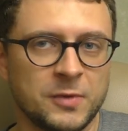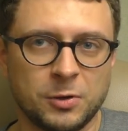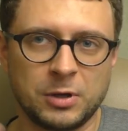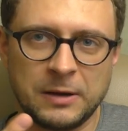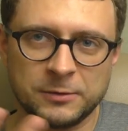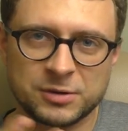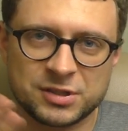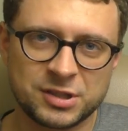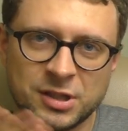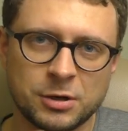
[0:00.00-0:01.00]
you have to
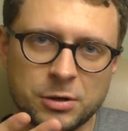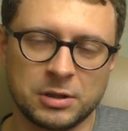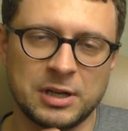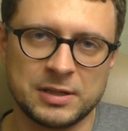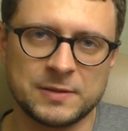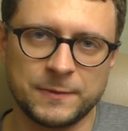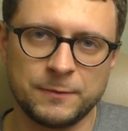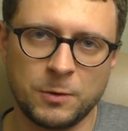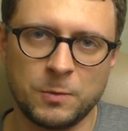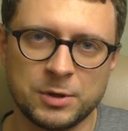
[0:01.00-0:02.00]
synchronize
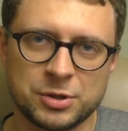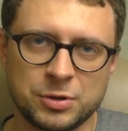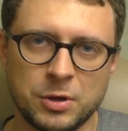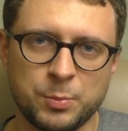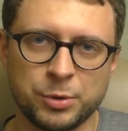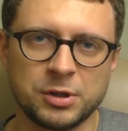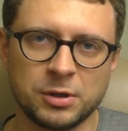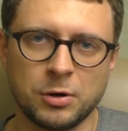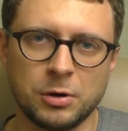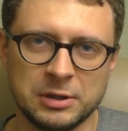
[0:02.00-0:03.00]
with your watch you are
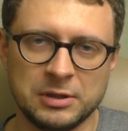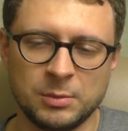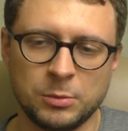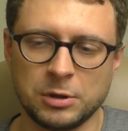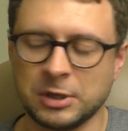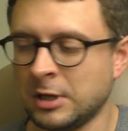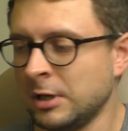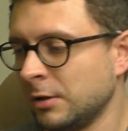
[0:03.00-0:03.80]
putting on in the morning.